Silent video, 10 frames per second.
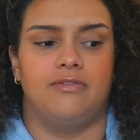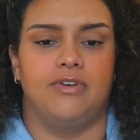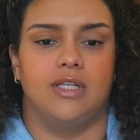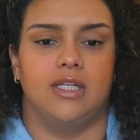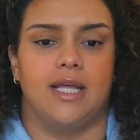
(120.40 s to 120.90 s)
of
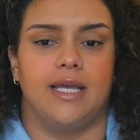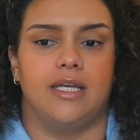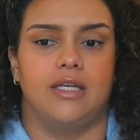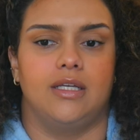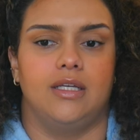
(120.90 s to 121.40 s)
feeling
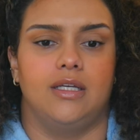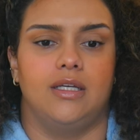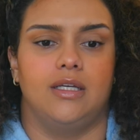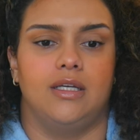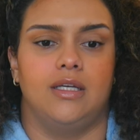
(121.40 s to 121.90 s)
like
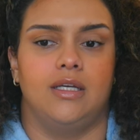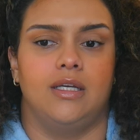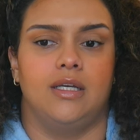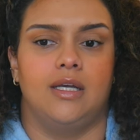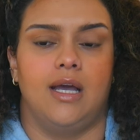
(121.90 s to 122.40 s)

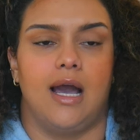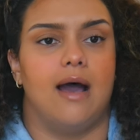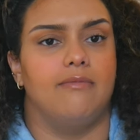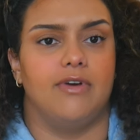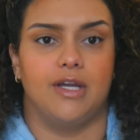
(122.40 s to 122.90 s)

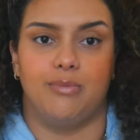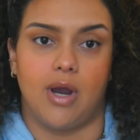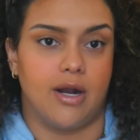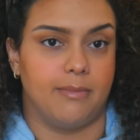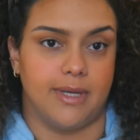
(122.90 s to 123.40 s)
I'm very
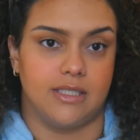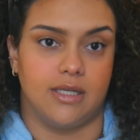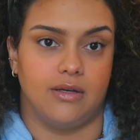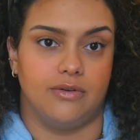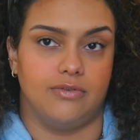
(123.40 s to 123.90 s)
proud of
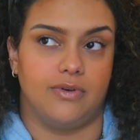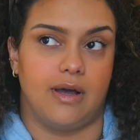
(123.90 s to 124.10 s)
myself.